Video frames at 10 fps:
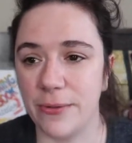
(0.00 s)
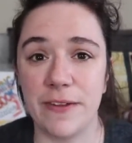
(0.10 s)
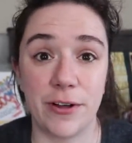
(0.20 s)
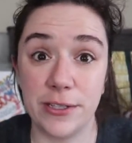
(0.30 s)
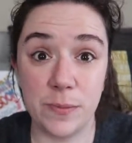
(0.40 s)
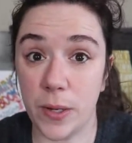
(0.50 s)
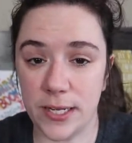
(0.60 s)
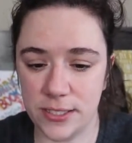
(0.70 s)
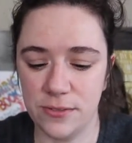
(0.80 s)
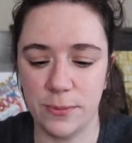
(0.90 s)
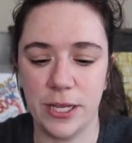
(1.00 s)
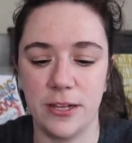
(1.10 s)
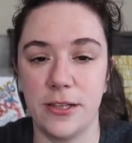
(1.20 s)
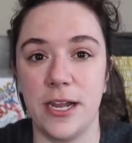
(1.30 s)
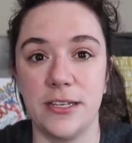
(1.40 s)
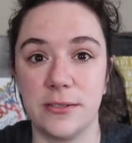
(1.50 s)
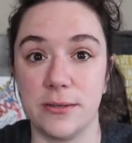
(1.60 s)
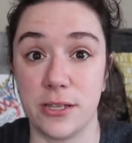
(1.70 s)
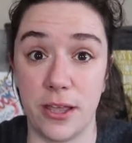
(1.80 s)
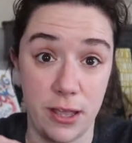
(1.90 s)
We have all these boxes from the holidays, so I
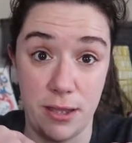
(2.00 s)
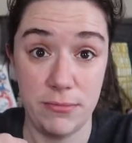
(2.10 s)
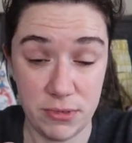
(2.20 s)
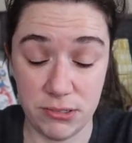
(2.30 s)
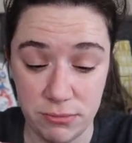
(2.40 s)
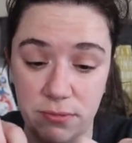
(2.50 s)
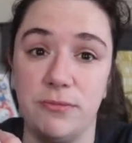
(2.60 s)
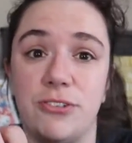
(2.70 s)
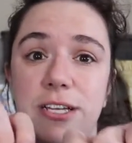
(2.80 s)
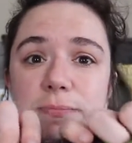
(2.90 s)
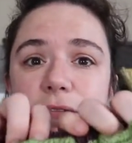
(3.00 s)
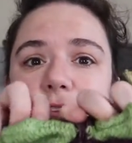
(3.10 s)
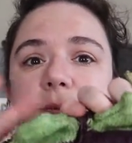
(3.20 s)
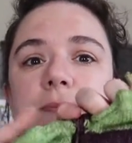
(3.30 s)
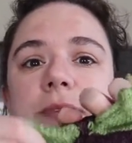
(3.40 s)
was like, I'm gonna trace my foot.